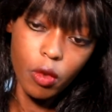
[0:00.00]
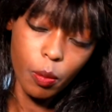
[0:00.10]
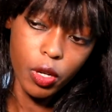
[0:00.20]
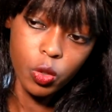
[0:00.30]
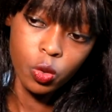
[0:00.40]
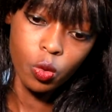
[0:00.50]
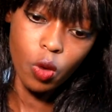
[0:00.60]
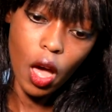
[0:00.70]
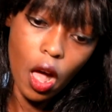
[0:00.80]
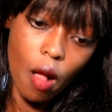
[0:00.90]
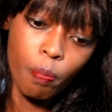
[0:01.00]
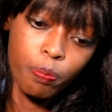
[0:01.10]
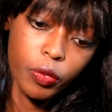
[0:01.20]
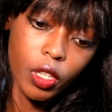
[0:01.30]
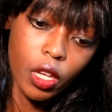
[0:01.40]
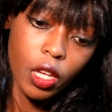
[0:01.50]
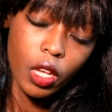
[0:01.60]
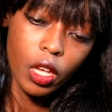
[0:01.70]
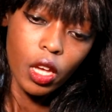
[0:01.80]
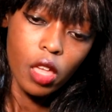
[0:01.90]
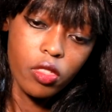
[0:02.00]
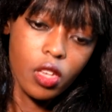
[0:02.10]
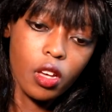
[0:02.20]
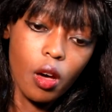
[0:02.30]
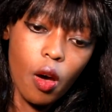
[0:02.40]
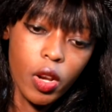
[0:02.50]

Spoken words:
Number two, I think